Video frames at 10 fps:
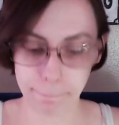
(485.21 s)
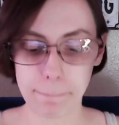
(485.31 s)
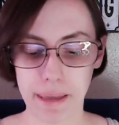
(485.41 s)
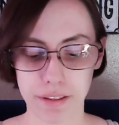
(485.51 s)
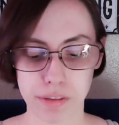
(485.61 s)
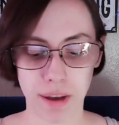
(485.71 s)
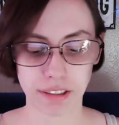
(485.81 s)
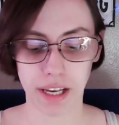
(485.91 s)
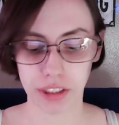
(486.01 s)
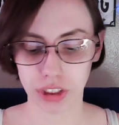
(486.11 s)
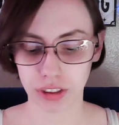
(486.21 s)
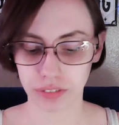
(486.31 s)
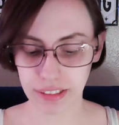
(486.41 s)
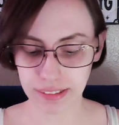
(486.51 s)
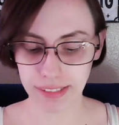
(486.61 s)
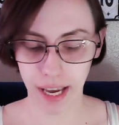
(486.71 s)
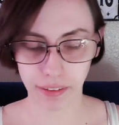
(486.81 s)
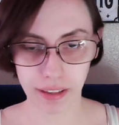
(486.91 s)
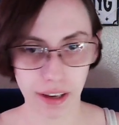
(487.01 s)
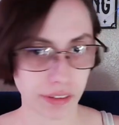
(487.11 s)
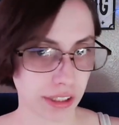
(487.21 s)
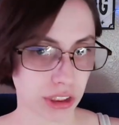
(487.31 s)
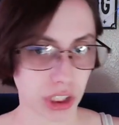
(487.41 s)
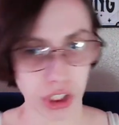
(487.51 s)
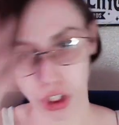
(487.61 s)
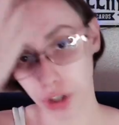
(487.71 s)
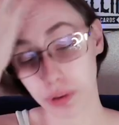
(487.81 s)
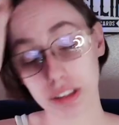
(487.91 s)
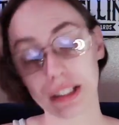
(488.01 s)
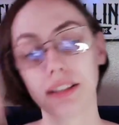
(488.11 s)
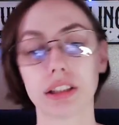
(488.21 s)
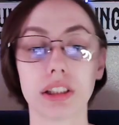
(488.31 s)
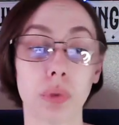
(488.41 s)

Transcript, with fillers: expectations of exactly how things are gonna go because that